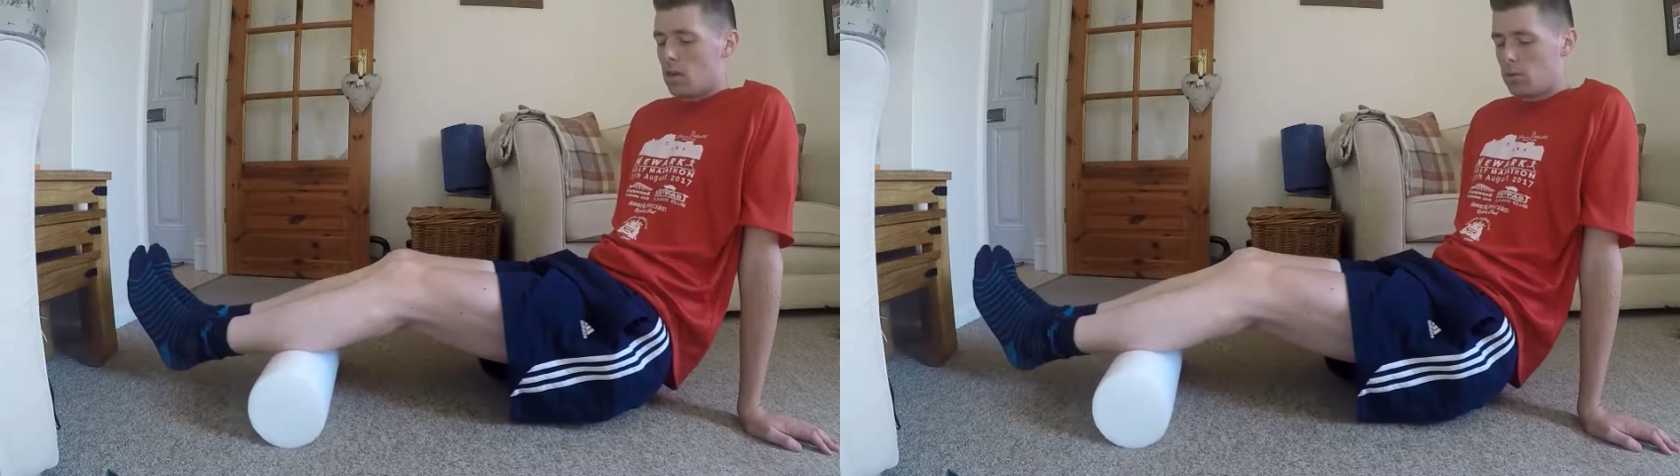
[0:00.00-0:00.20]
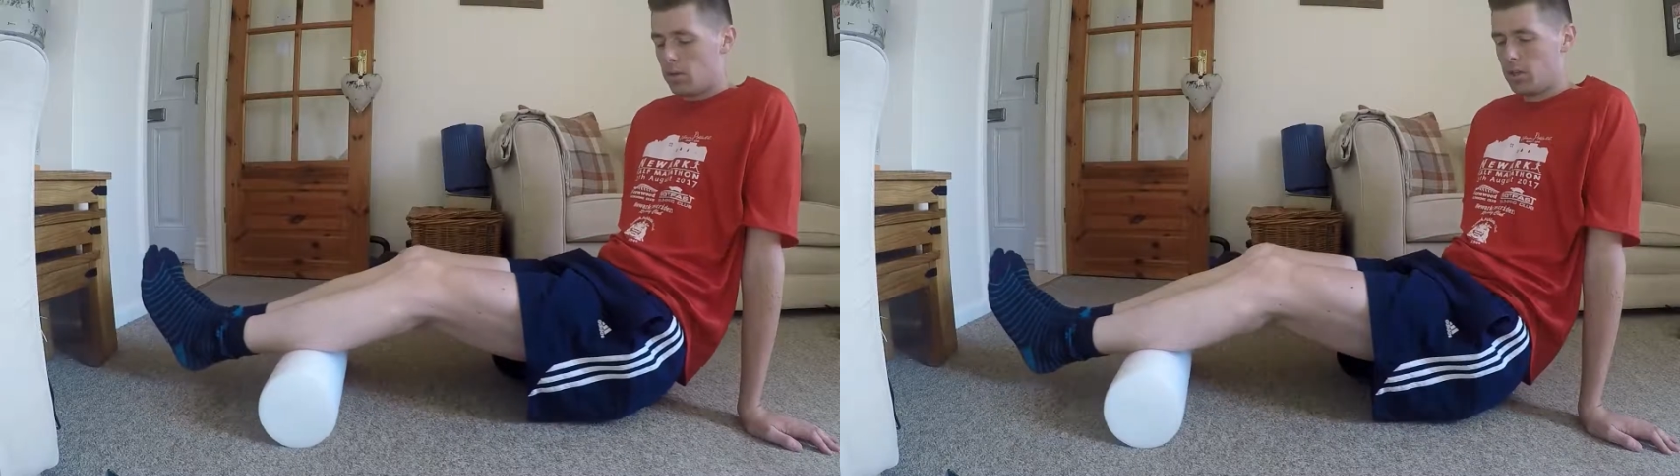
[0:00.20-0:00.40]

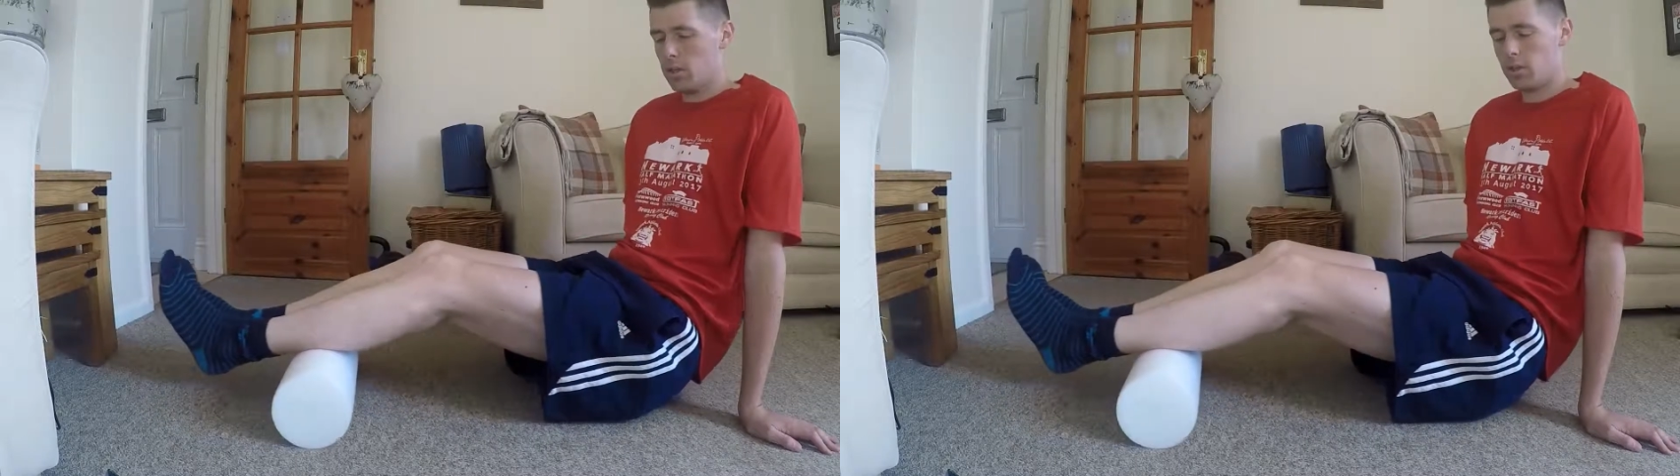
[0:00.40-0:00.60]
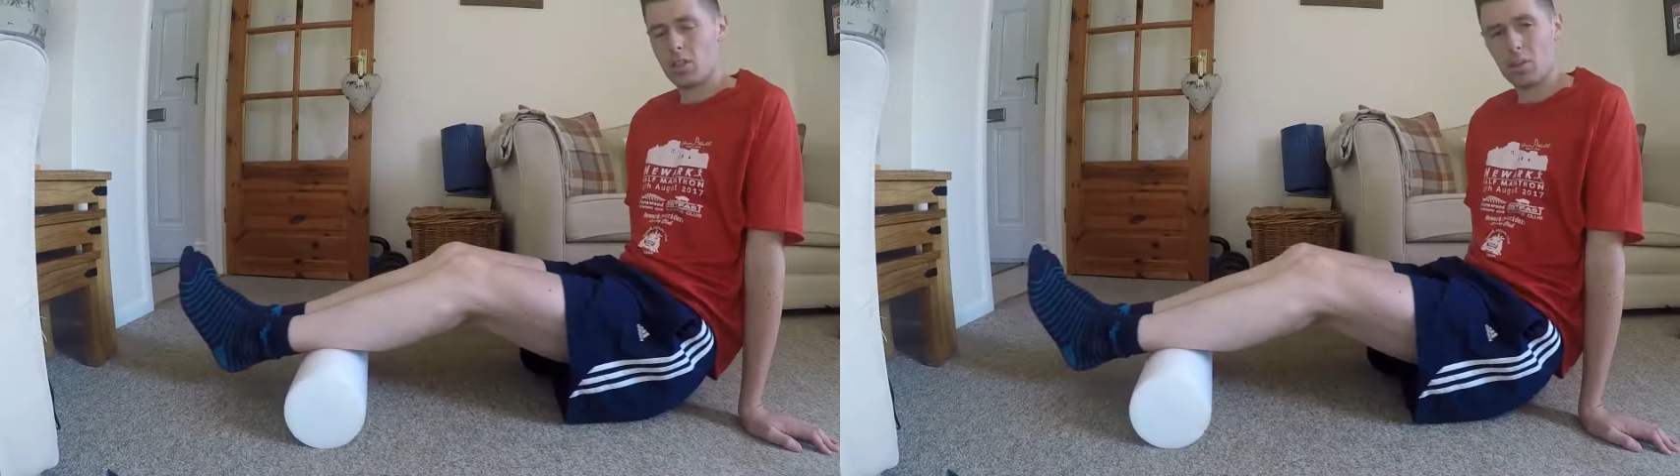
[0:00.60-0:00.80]
Probably do
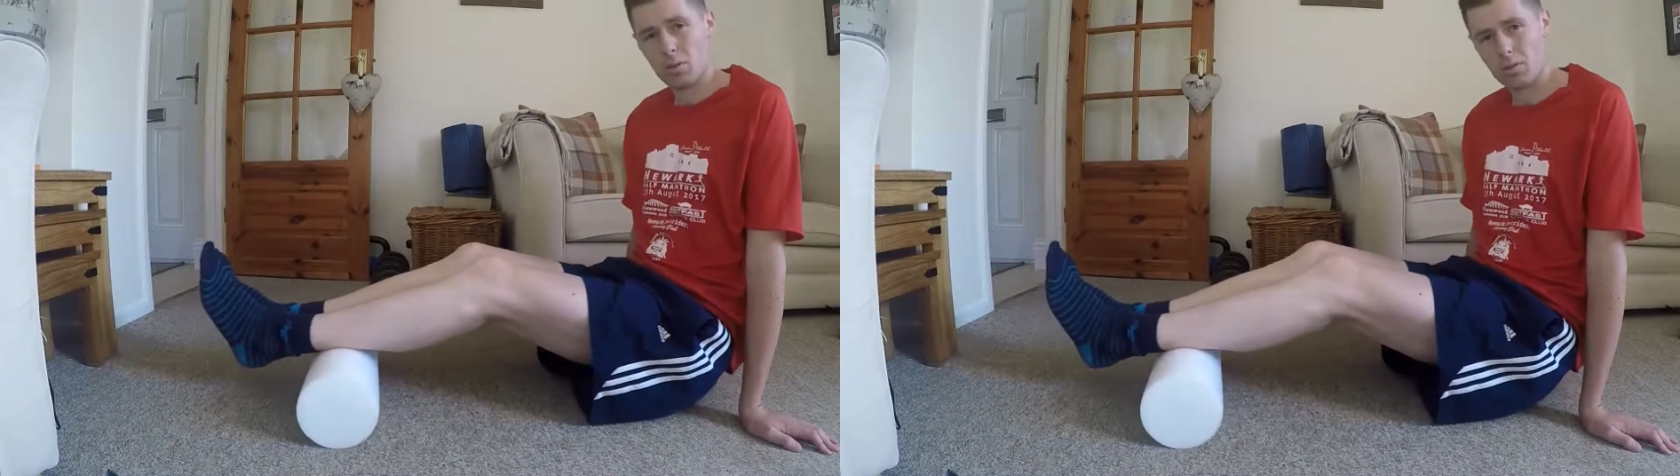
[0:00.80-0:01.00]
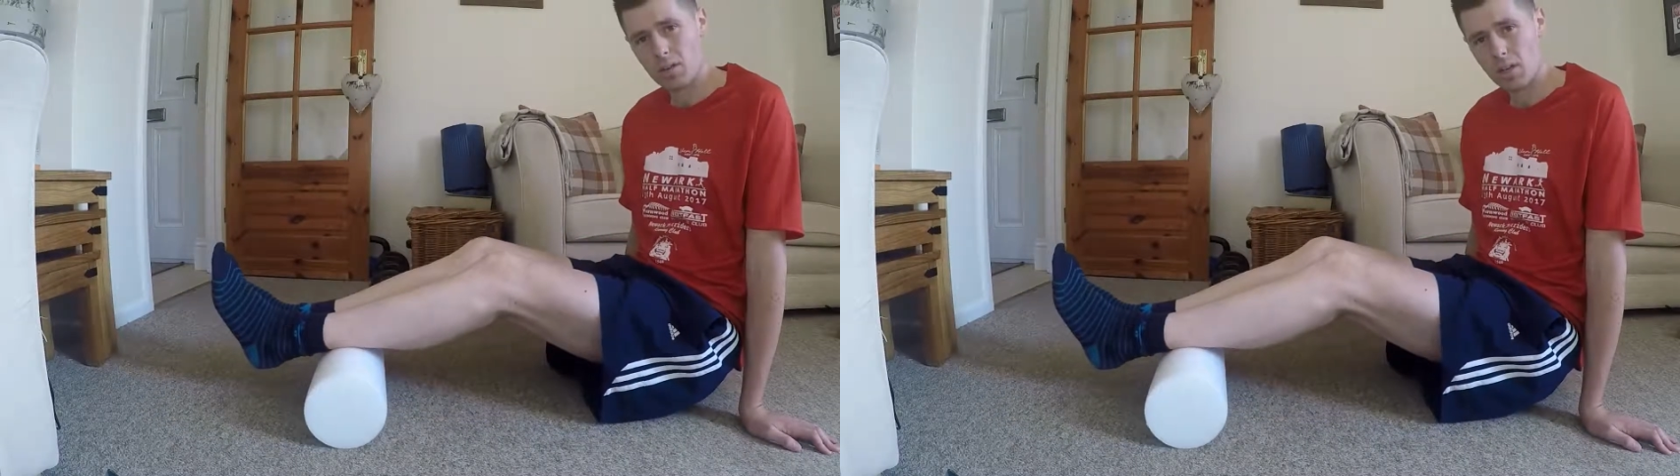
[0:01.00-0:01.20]
this 2 or
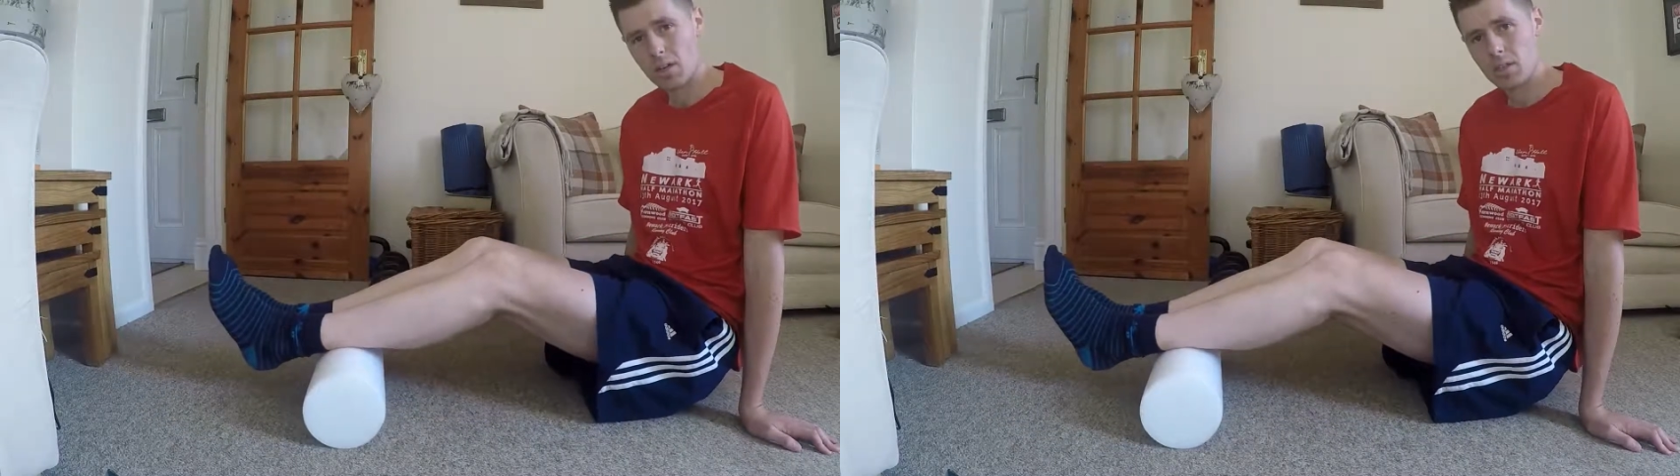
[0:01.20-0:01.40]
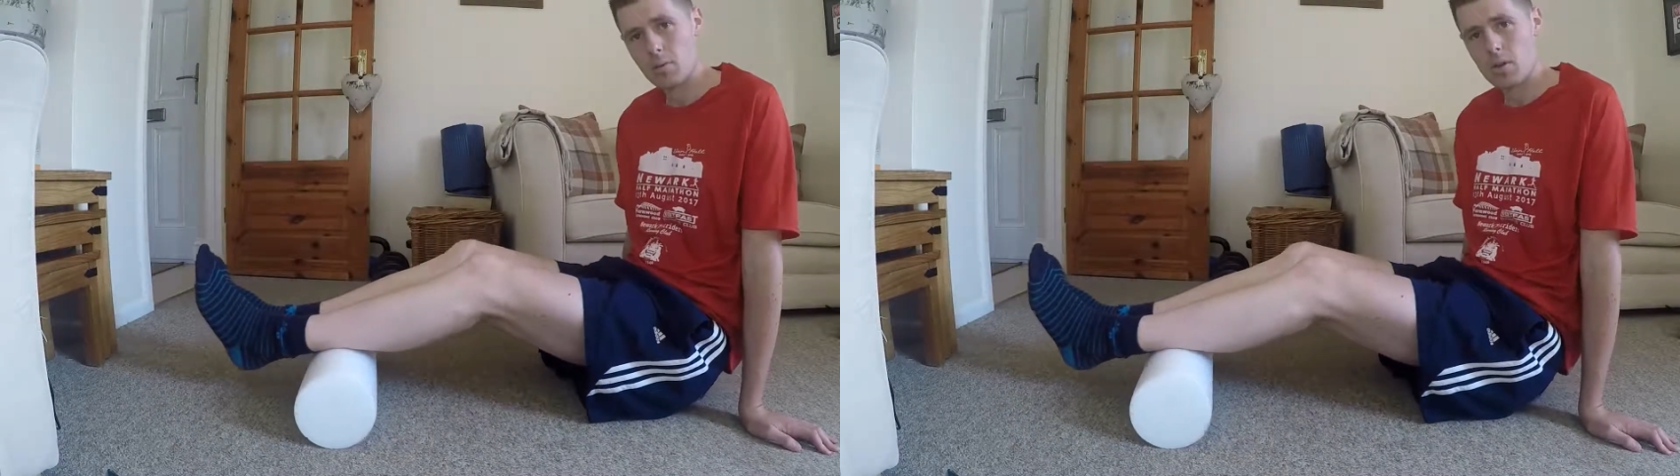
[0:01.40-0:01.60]
3
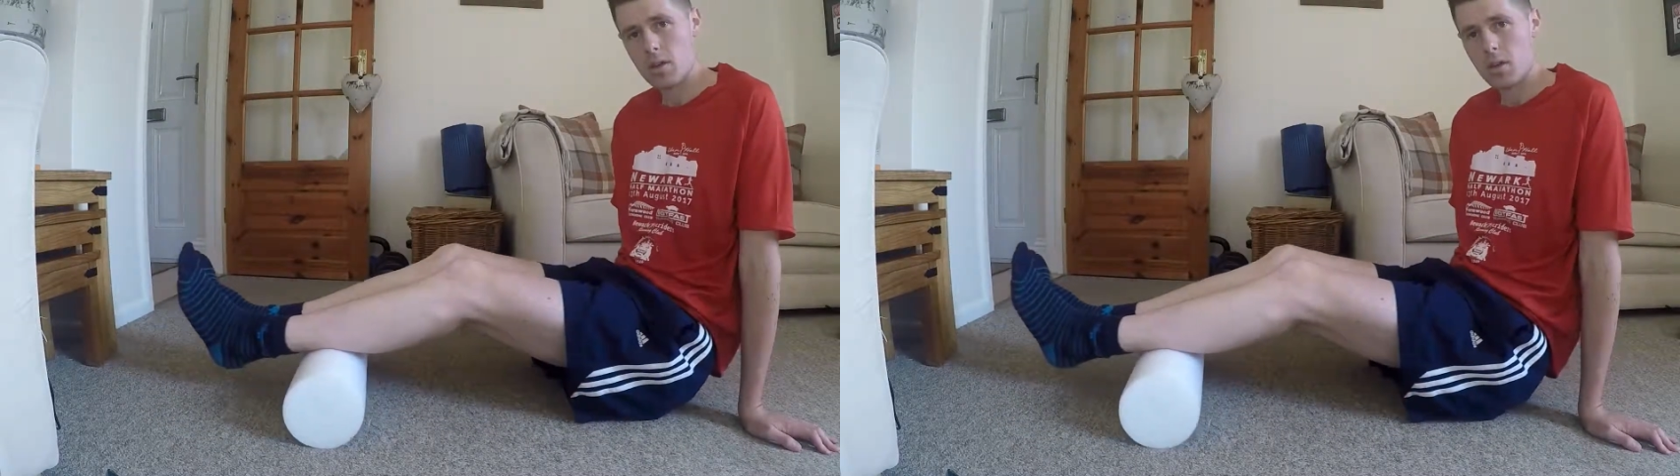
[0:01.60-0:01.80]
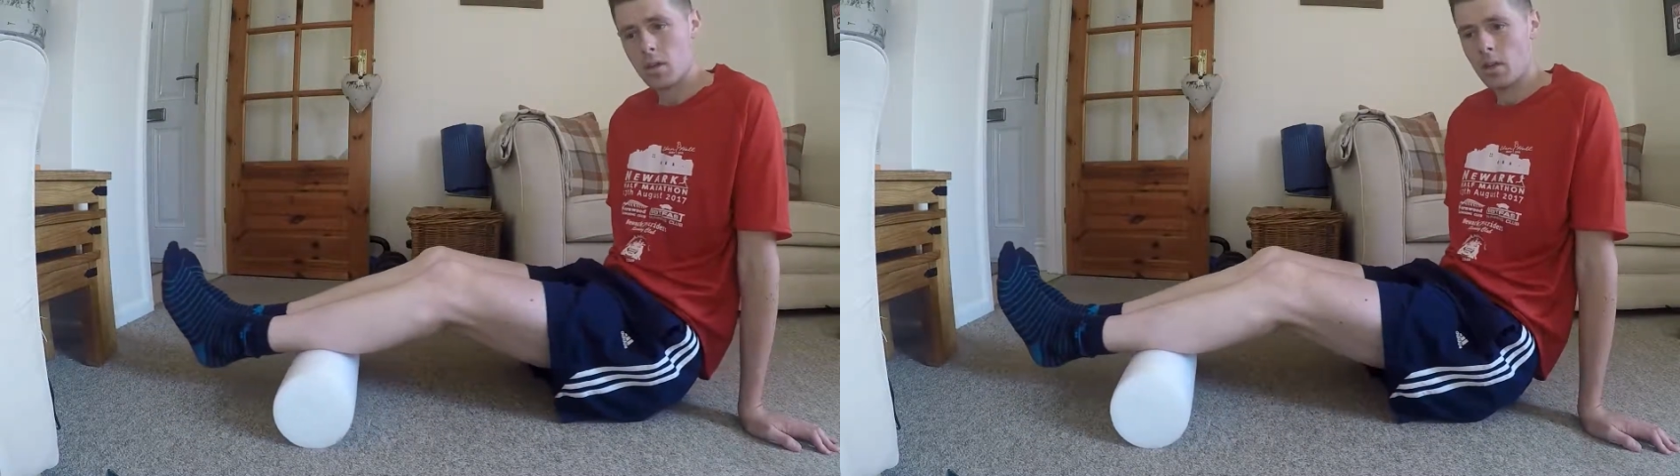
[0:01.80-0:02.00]
times a week.